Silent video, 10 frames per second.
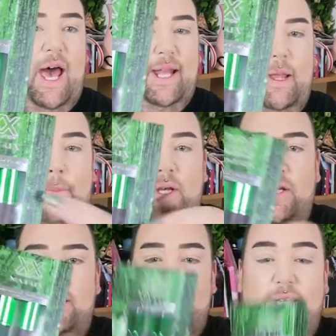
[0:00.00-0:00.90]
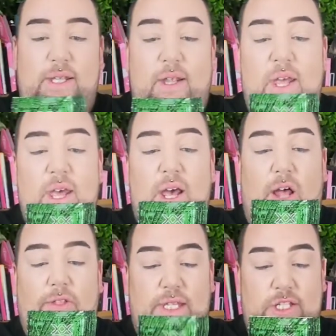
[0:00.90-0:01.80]
And a burgundy.
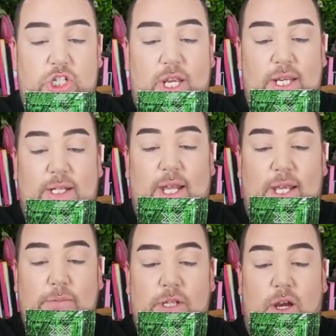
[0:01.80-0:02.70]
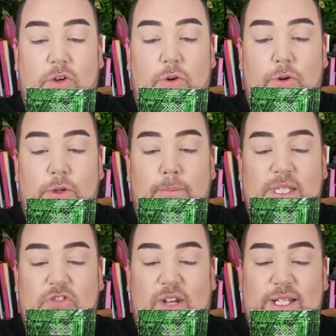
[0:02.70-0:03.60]
And these shade names are called
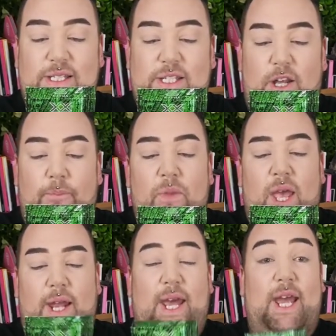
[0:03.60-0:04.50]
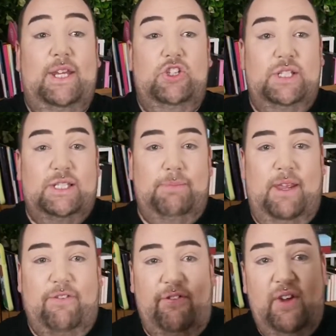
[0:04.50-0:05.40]
Mr. Anderson and Agent
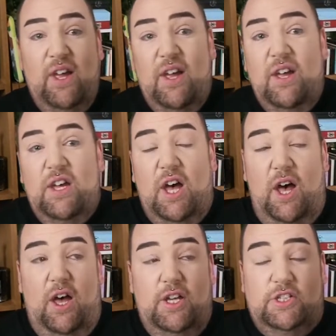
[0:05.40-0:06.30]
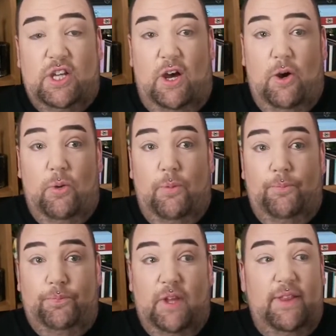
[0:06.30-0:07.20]
Smith. So
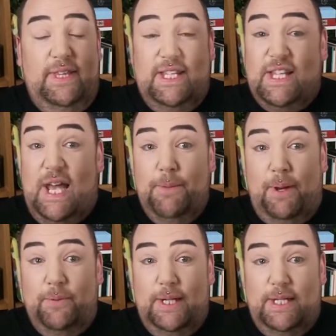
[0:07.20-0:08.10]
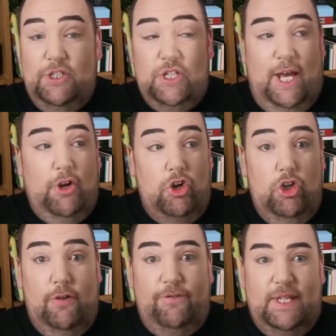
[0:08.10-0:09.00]
these are £8 each, and I
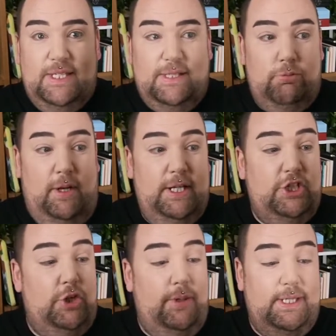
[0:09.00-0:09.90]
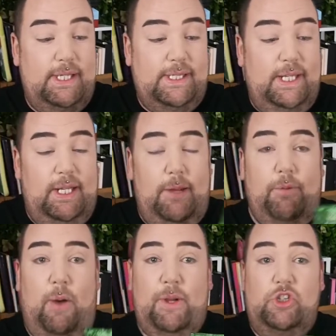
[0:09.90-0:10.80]
love this one as soon as I've seen it,
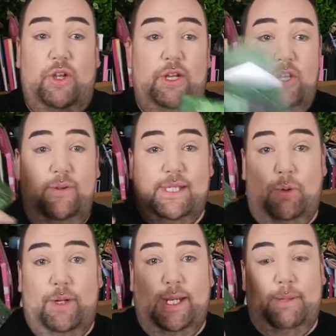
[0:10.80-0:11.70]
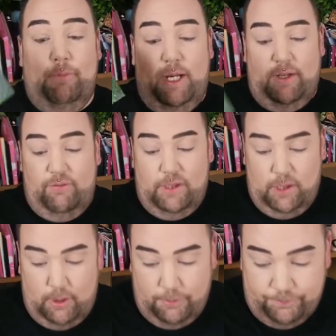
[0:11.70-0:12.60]
but I'm actually going to use that one in my next
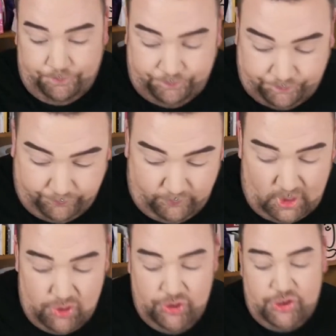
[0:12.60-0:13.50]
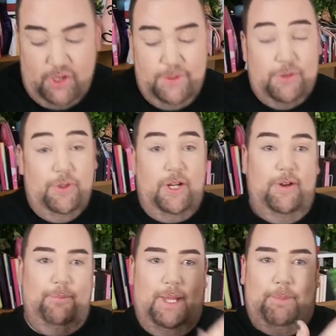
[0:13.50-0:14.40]
video. So it's all
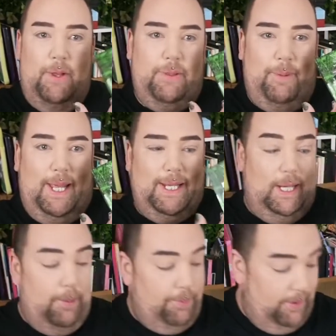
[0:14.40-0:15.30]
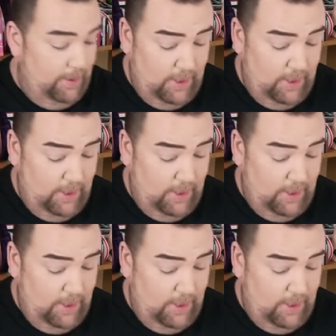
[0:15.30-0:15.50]
going to be about the black lip.